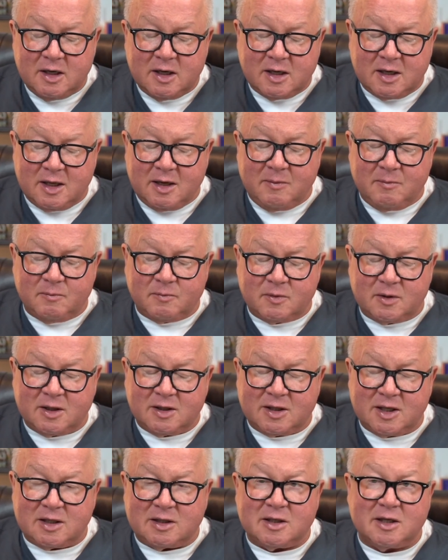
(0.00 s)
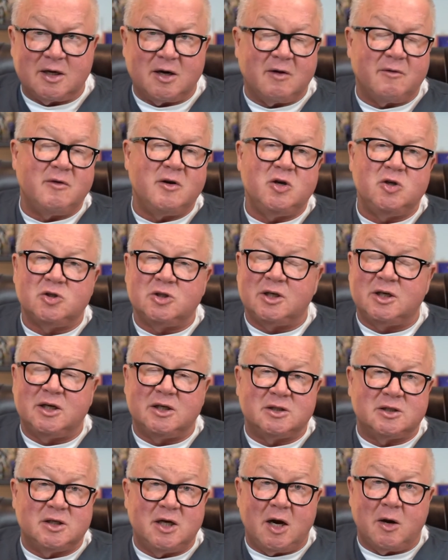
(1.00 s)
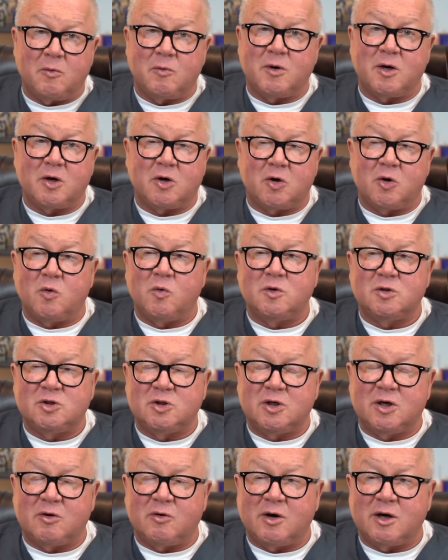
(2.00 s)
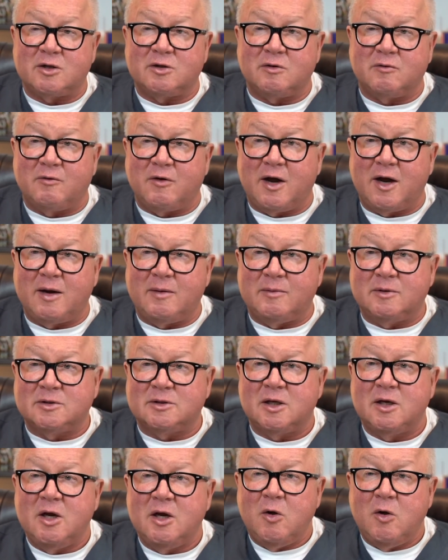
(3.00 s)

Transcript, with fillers: Get them get that taken care of. It usually does not reoccur once you correct their vitamins.